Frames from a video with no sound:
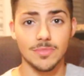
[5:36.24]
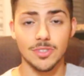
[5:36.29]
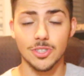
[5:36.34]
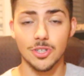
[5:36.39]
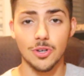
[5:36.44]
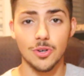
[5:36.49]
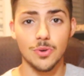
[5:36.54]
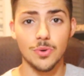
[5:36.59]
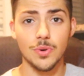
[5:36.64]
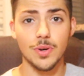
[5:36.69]

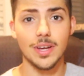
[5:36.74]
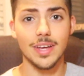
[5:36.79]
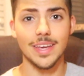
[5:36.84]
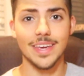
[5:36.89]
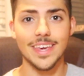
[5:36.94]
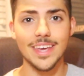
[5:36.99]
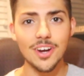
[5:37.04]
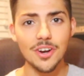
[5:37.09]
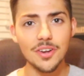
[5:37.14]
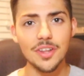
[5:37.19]
So
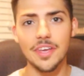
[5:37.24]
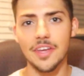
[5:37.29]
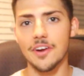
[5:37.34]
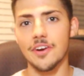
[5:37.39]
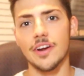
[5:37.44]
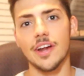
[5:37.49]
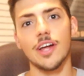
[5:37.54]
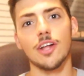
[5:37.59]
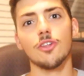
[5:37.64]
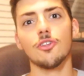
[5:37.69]
get on the
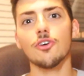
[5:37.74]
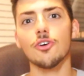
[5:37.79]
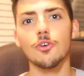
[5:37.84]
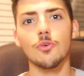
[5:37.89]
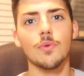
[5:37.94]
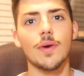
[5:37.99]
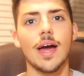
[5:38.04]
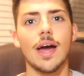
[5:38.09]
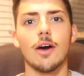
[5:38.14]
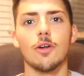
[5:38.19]
internet, look
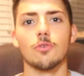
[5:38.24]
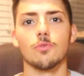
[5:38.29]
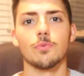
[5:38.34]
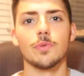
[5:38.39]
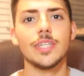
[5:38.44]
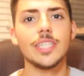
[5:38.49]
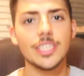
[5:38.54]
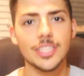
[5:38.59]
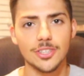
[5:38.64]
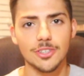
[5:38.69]
around,
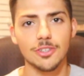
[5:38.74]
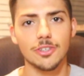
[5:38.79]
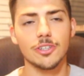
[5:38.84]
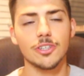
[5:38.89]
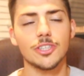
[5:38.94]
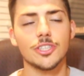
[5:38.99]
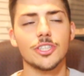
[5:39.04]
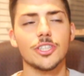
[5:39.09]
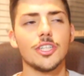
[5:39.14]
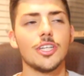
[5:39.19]

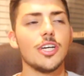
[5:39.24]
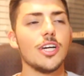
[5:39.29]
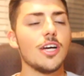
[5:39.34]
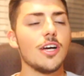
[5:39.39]
research.